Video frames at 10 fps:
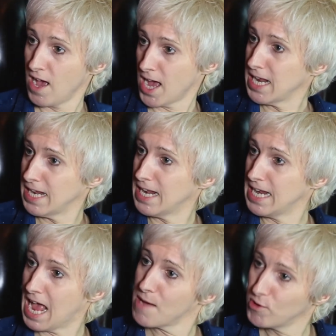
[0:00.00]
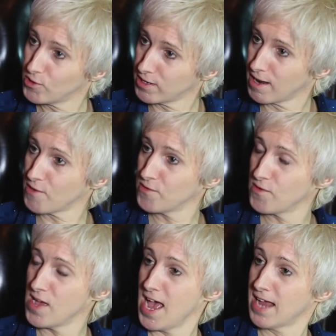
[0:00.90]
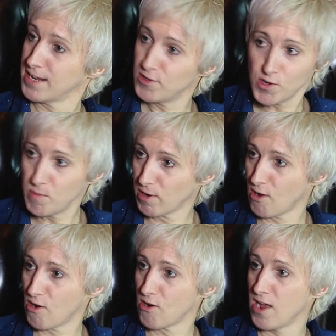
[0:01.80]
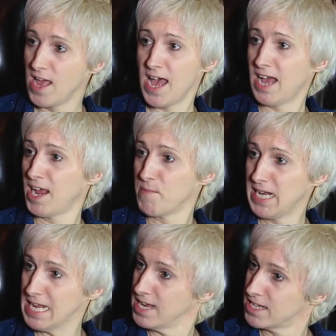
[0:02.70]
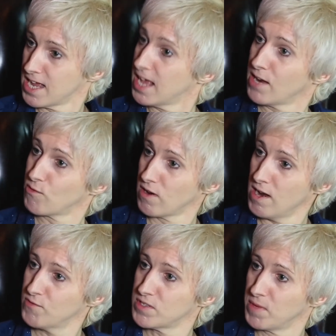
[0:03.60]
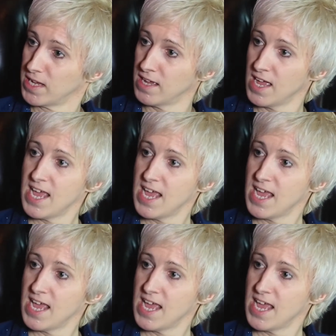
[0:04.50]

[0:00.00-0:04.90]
I clearly am good enough and I do belong and I'm a leader and everyone loves me,